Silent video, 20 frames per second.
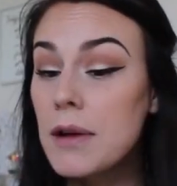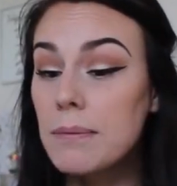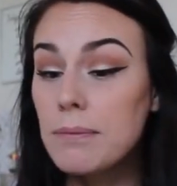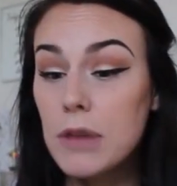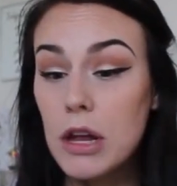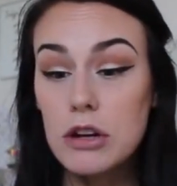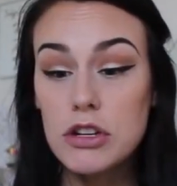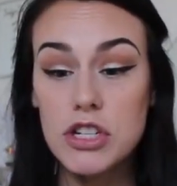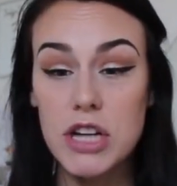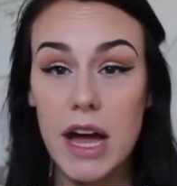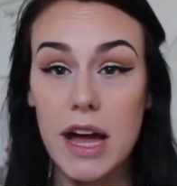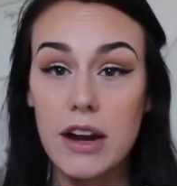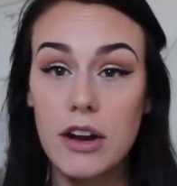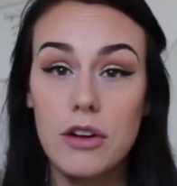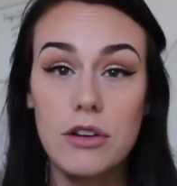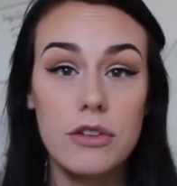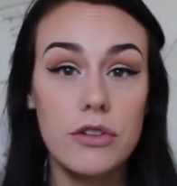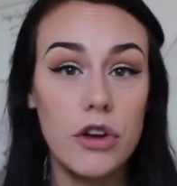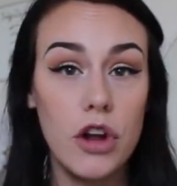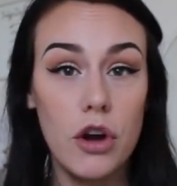no
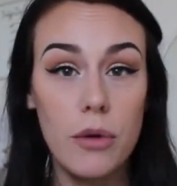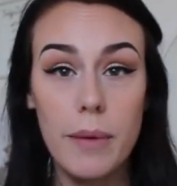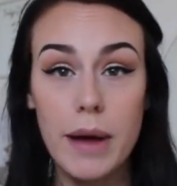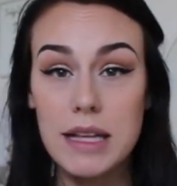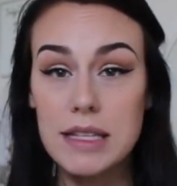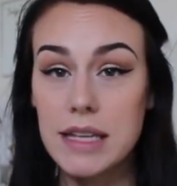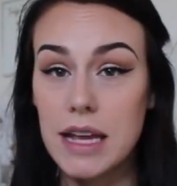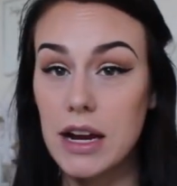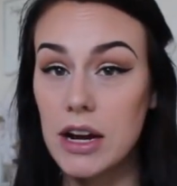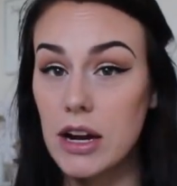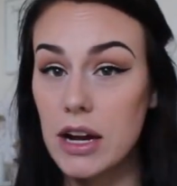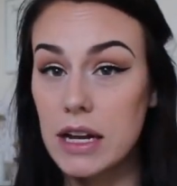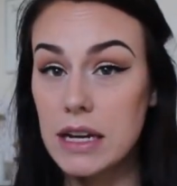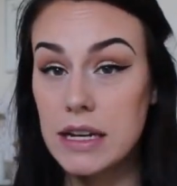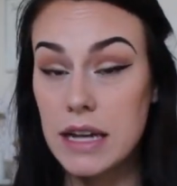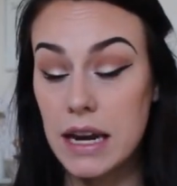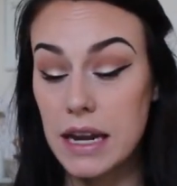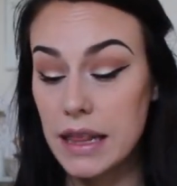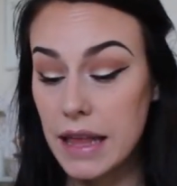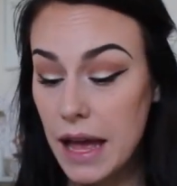shadow, no
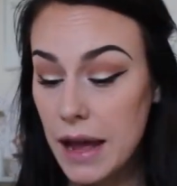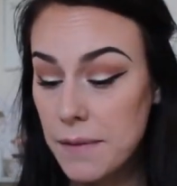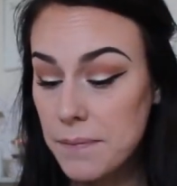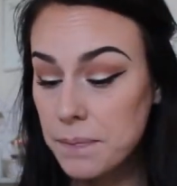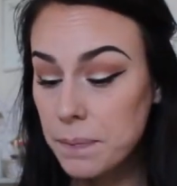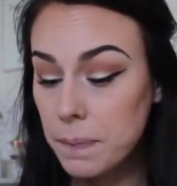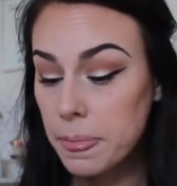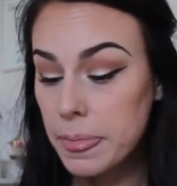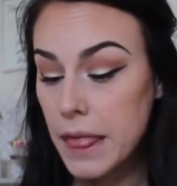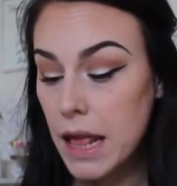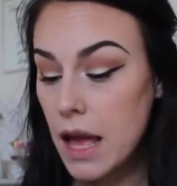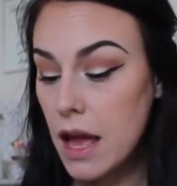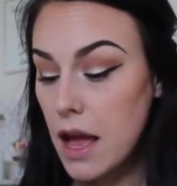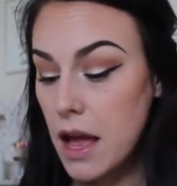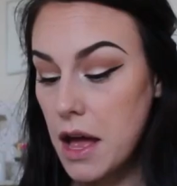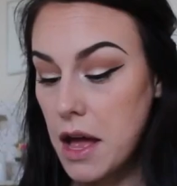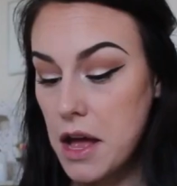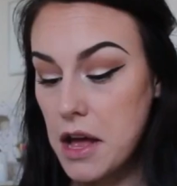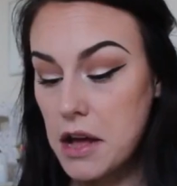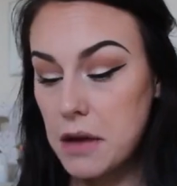mascara, none of that.
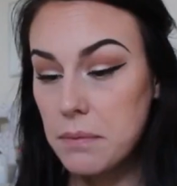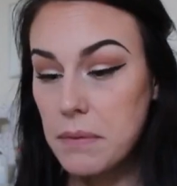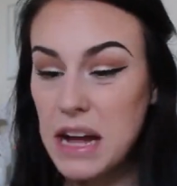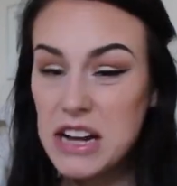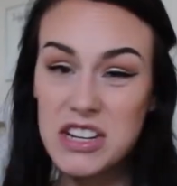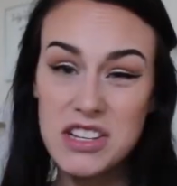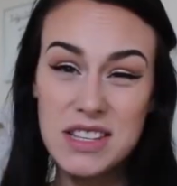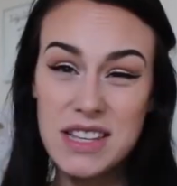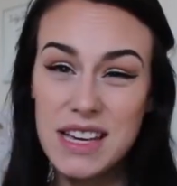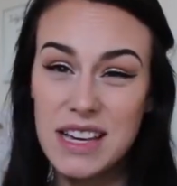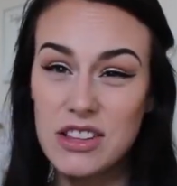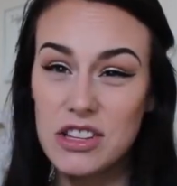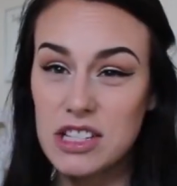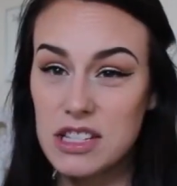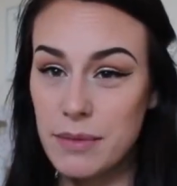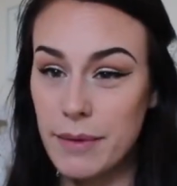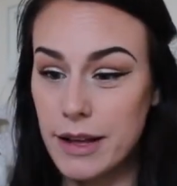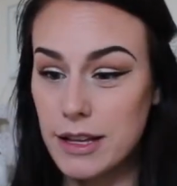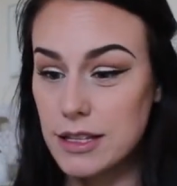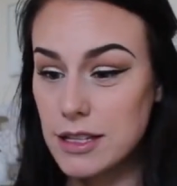I just think it
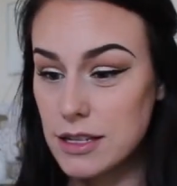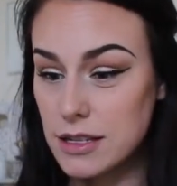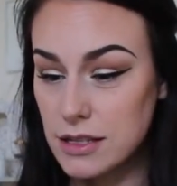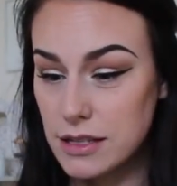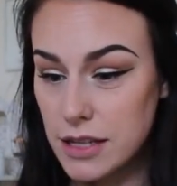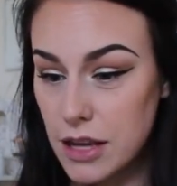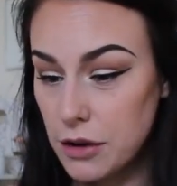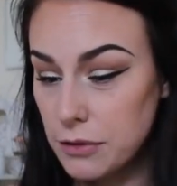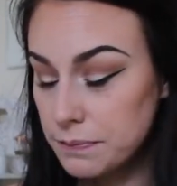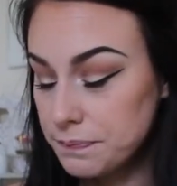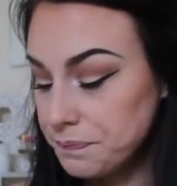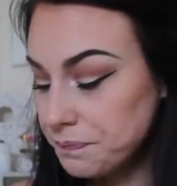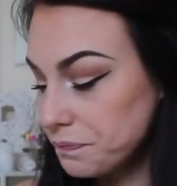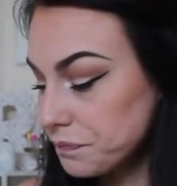looks the best, so.